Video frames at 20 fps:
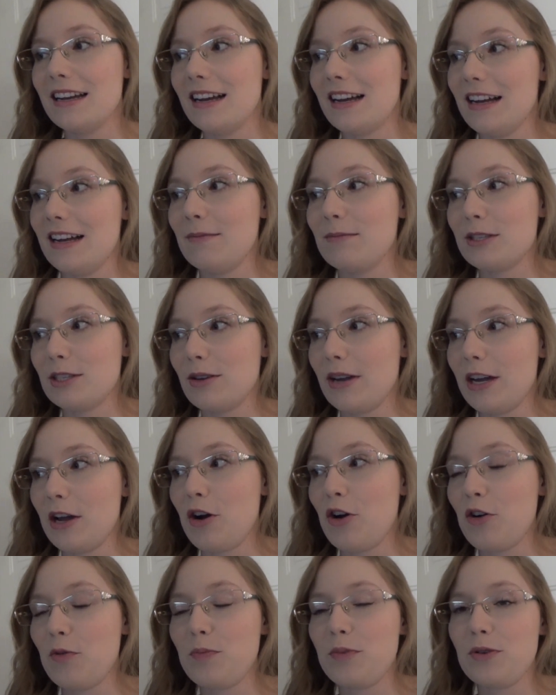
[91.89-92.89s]
Um, so I
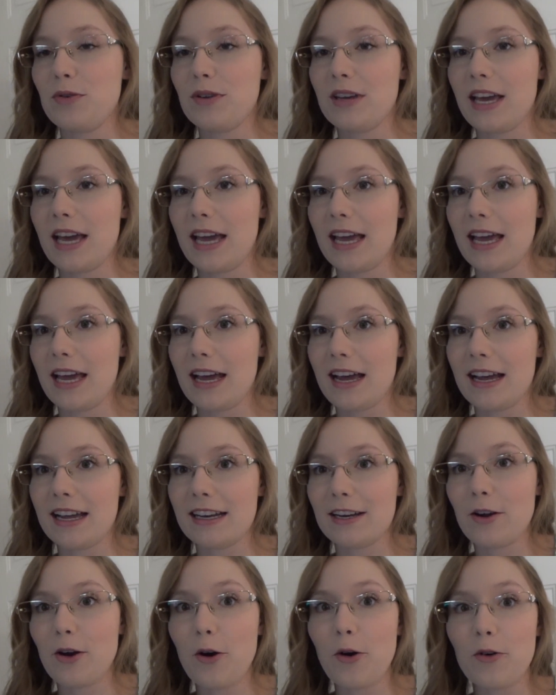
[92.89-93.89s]
hope you
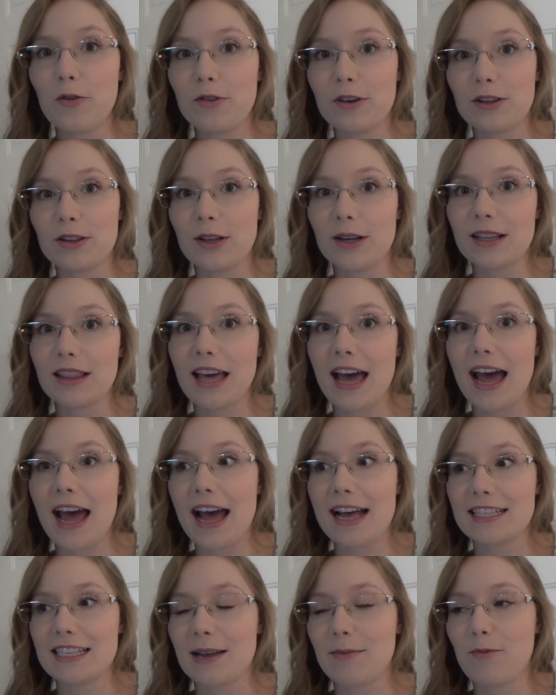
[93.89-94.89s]
can overlook that
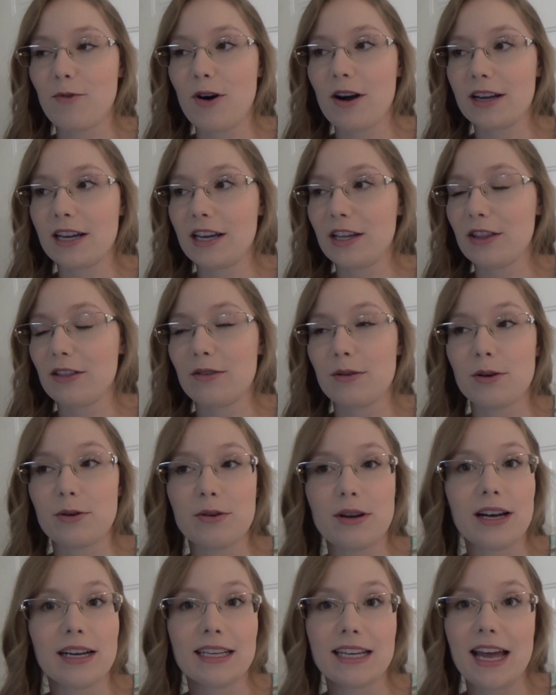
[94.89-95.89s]
as I'm walking
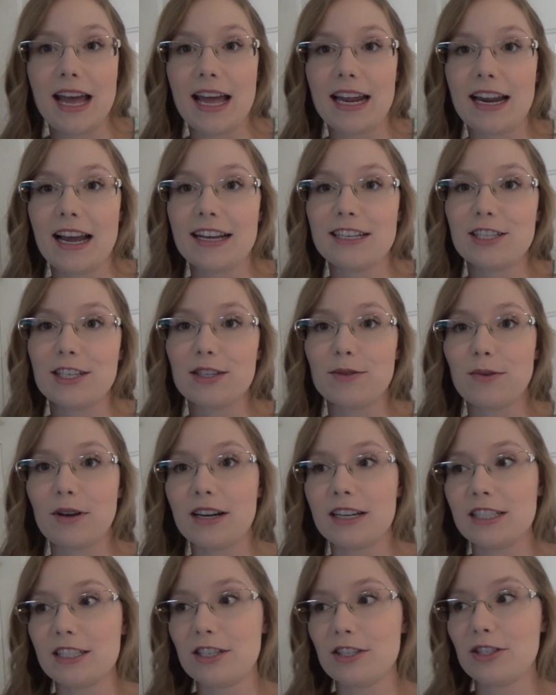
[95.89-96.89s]
through. Again, I just
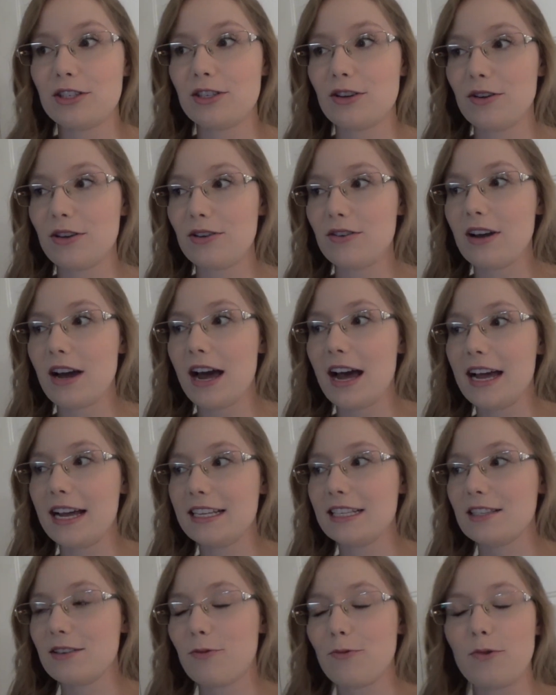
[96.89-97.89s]
wanted to show you
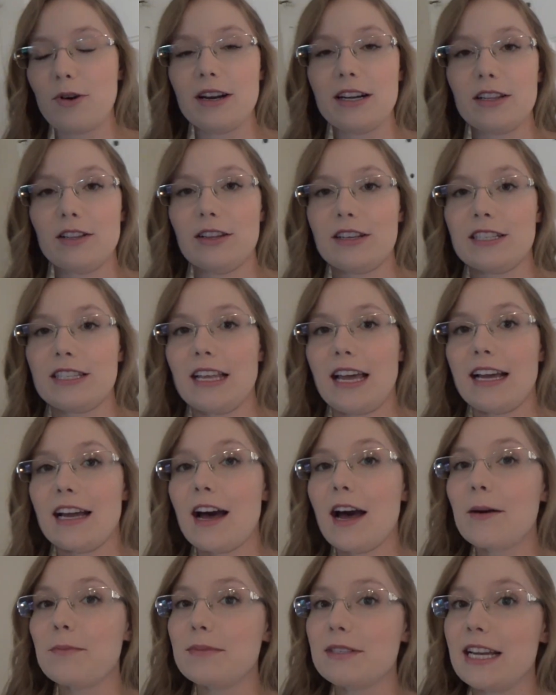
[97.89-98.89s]
guys what it looks
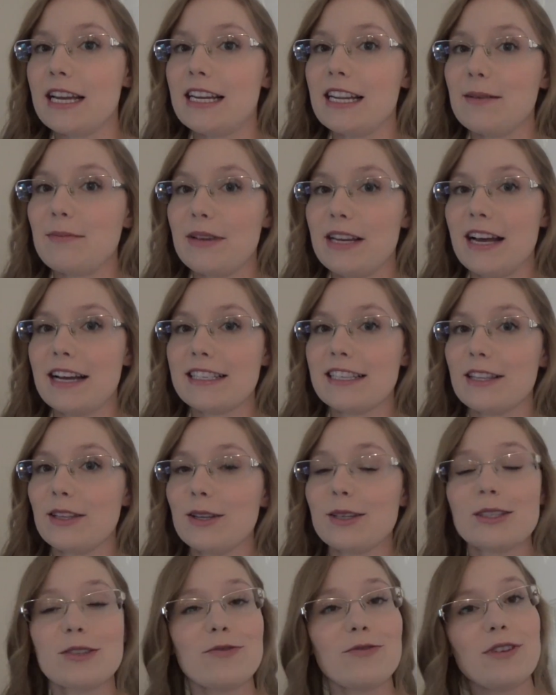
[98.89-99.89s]
like updated because it
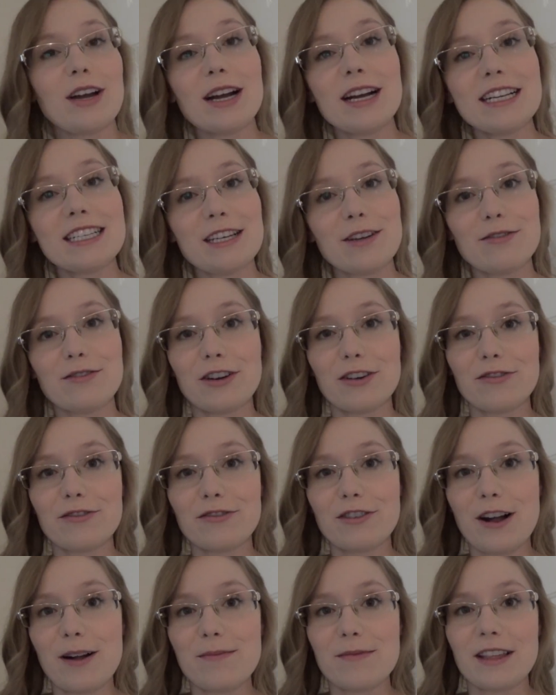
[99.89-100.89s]
looks very different
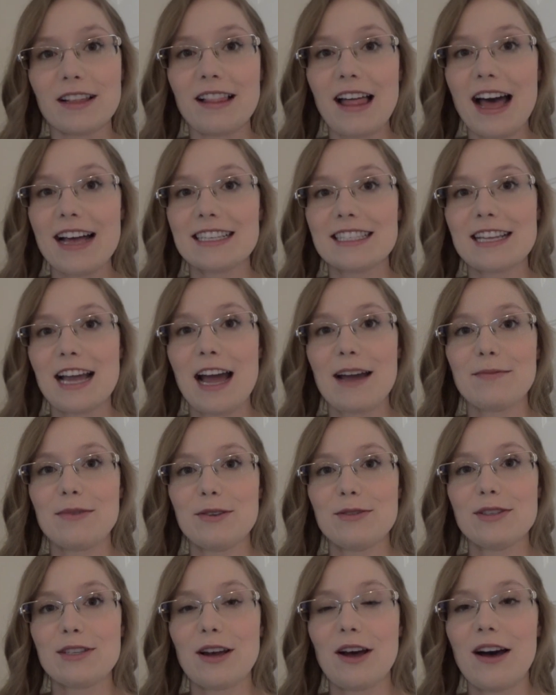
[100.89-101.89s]
from the last time
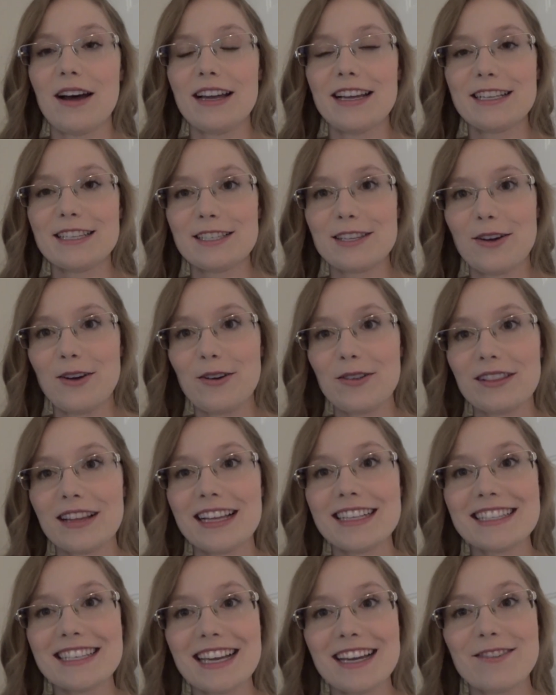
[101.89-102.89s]
you saw it. So
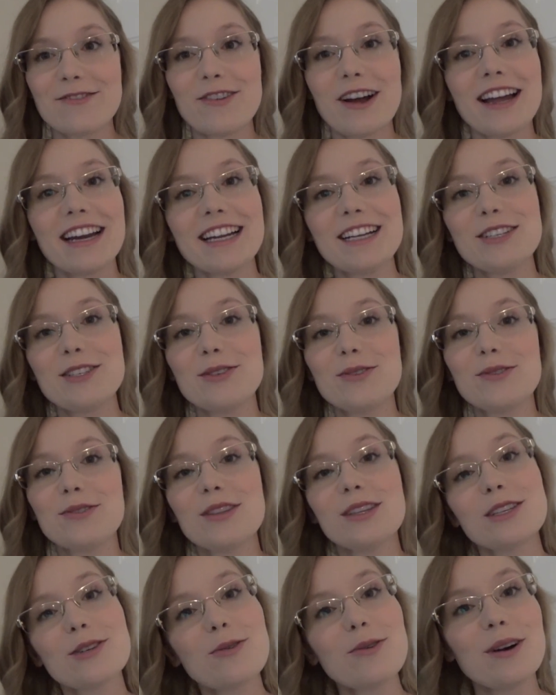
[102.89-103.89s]
let's get right into
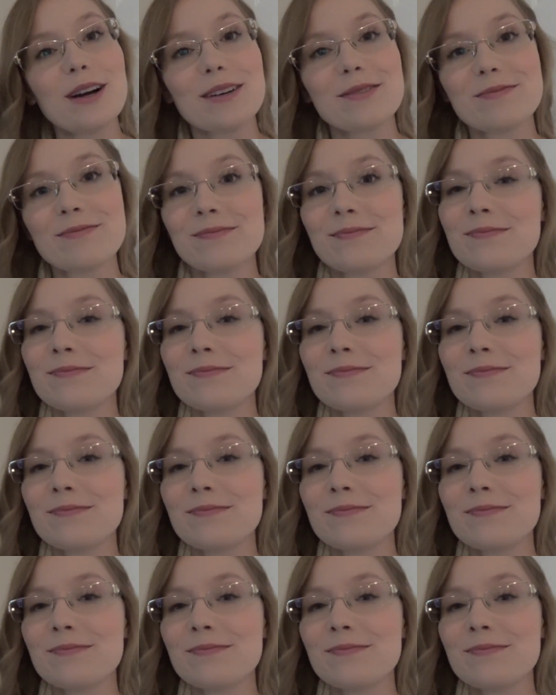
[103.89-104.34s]
the tour.